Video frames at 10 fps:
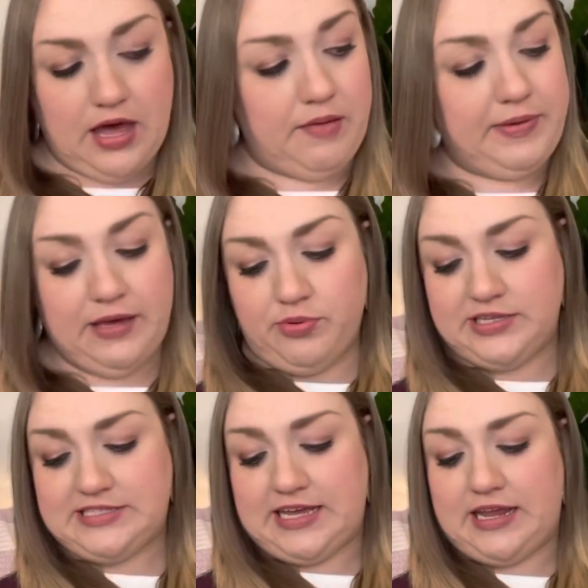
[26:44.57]
pink
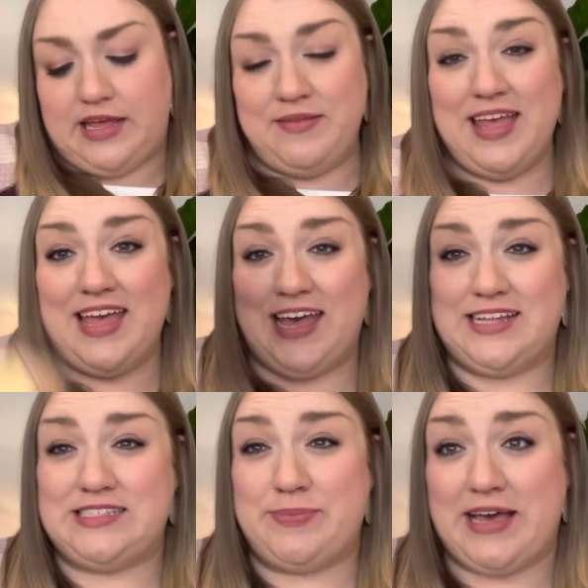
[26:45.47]
poinsettia
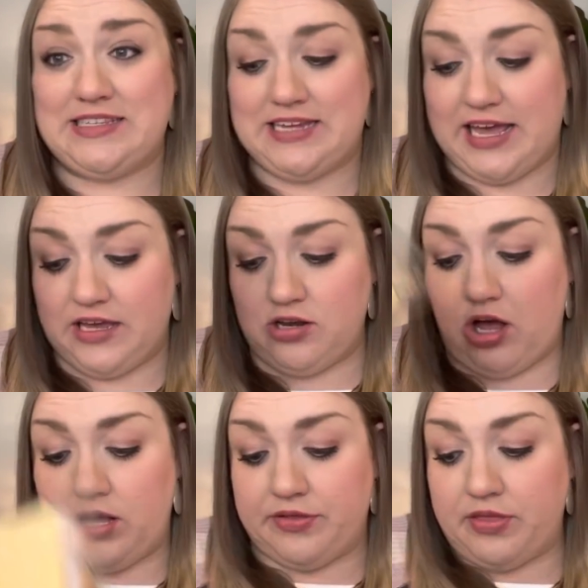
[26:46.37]
and spiced
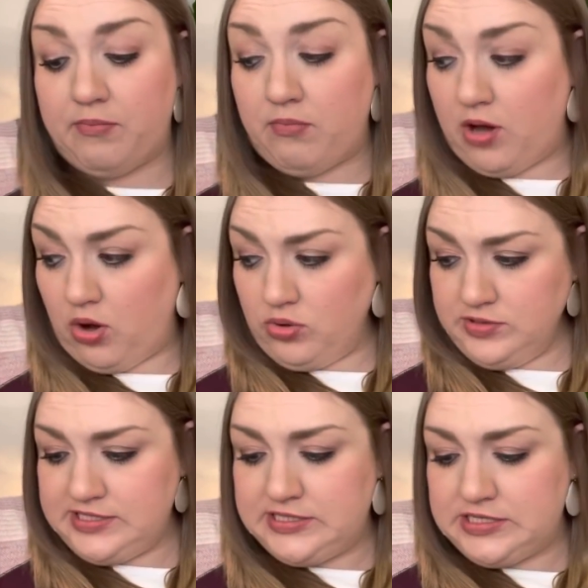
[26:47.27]
eggnog the
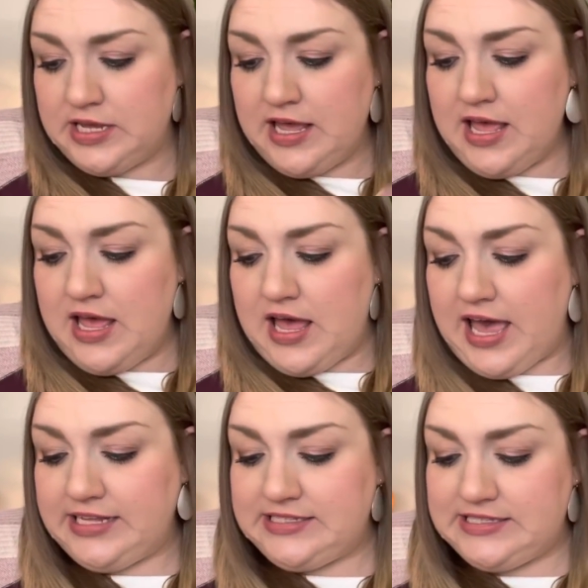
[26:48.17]
most.
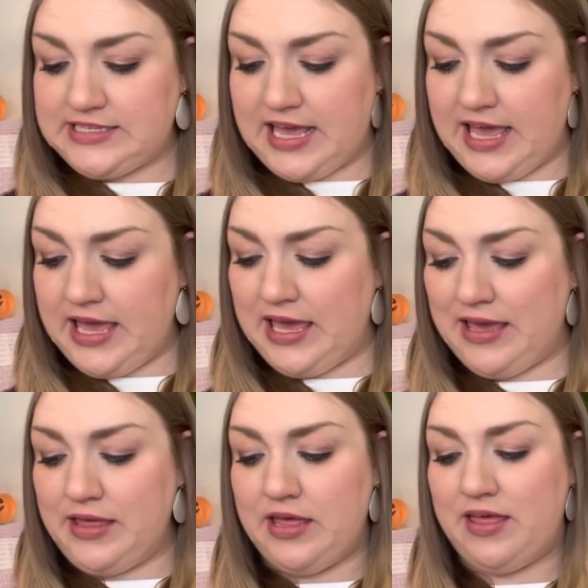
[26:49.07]
I'd say
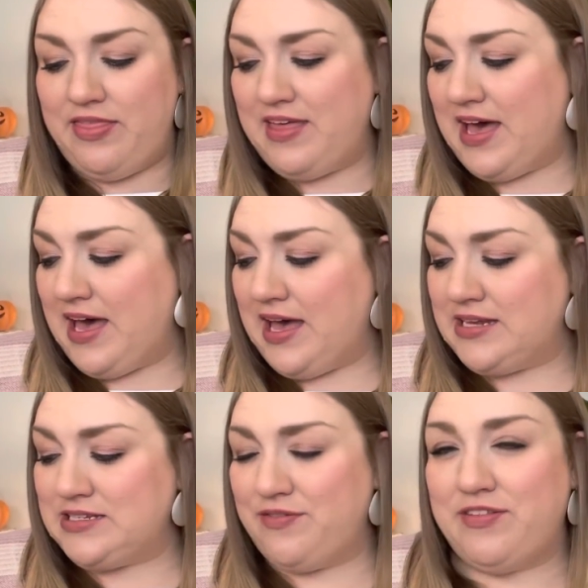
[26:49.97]

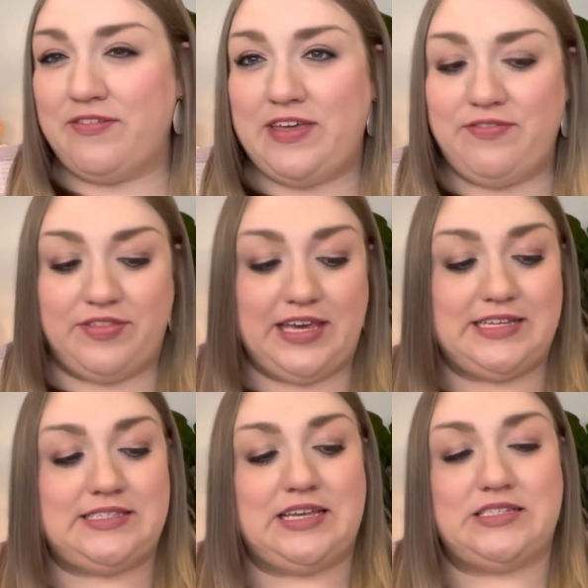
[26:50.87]
that Fluffy
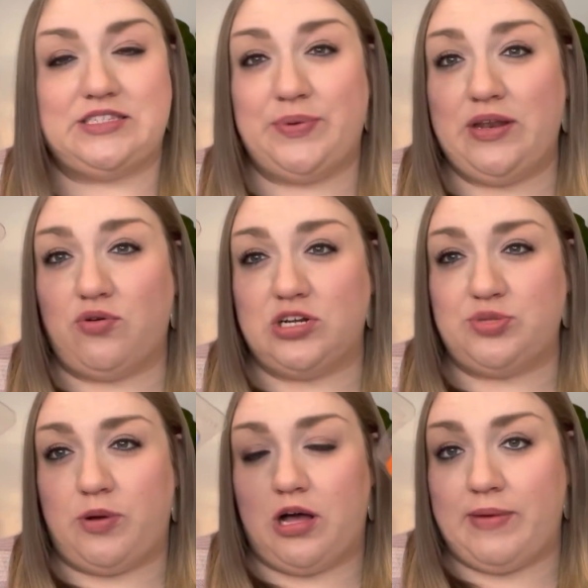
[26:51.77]
Fleece and Sweet Orange
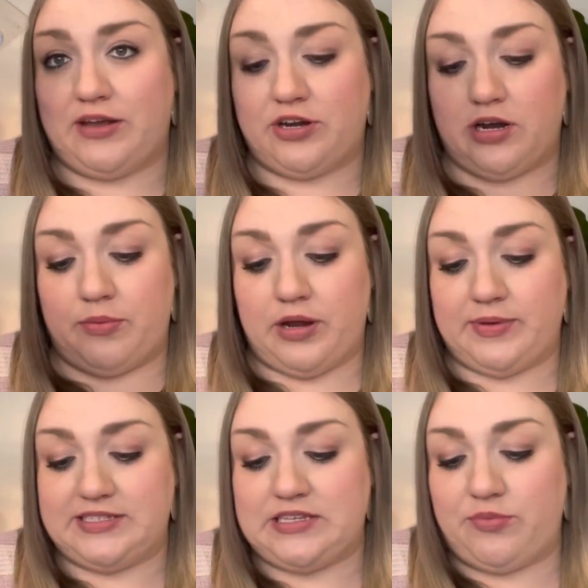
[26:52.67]
Pawmander are probably
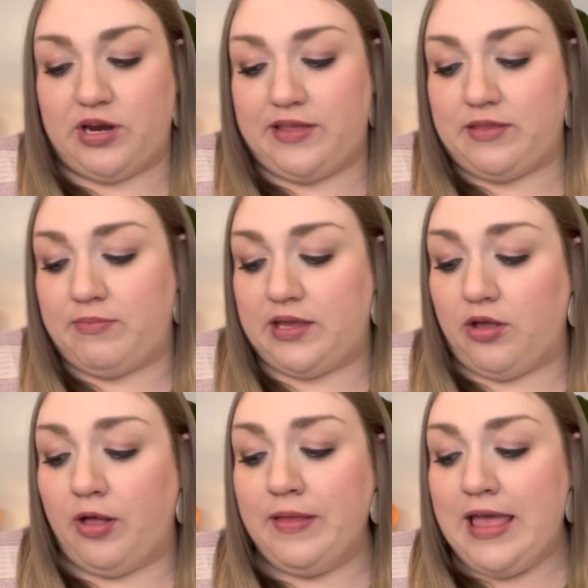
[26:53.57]
somewhere in the
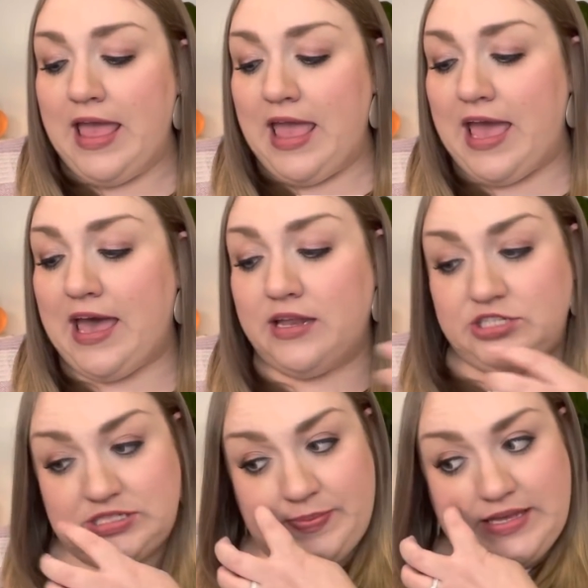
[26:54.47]
middle. And
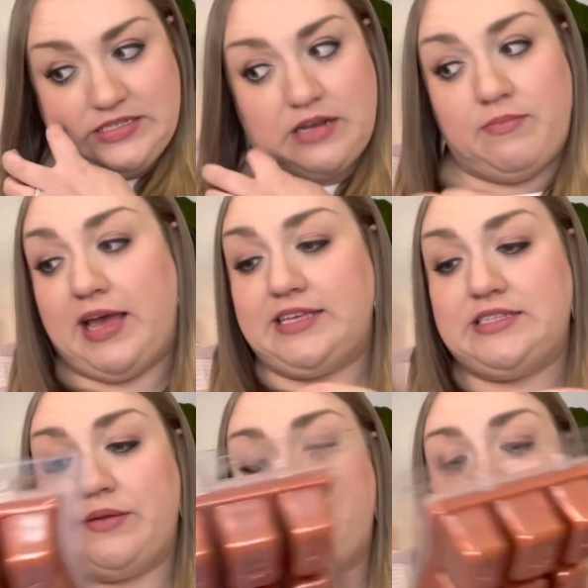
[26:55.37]
just based on my
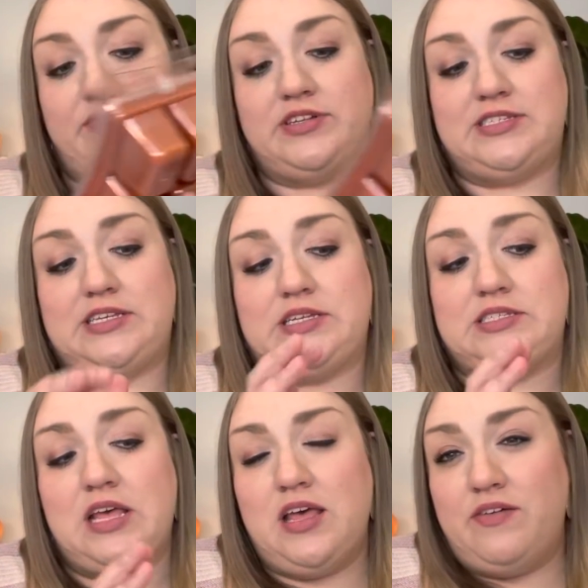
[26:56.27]
scent preferences,
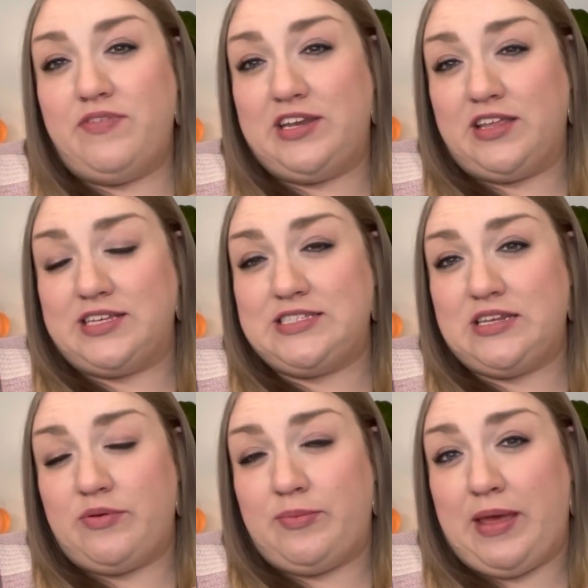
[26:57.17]
Vanilla
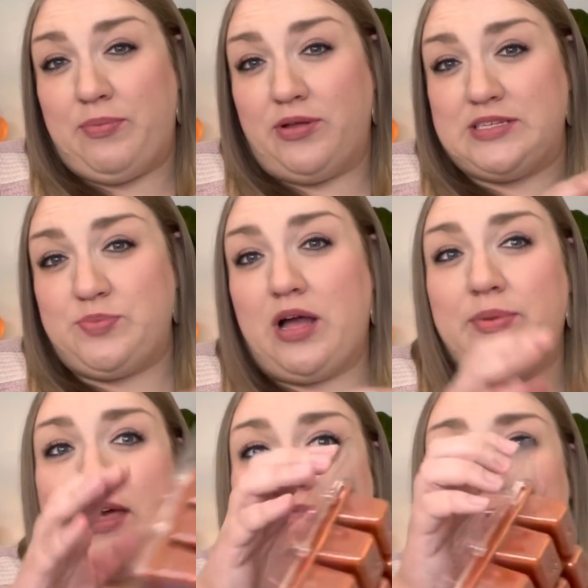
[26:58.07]
Cinnamon Maple is
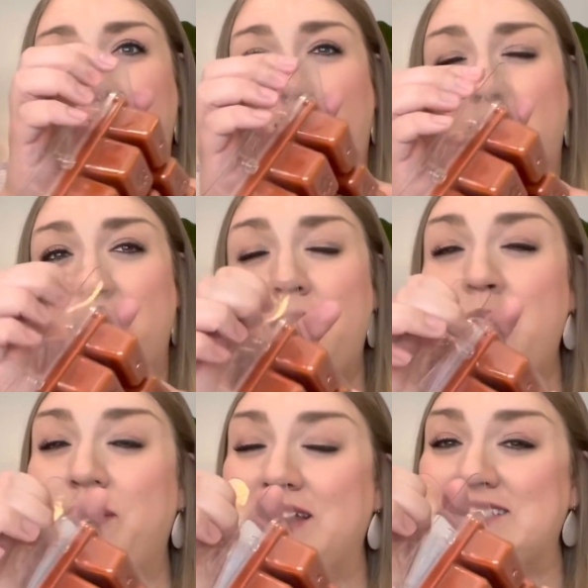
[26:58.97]
probably at the bottom, but it's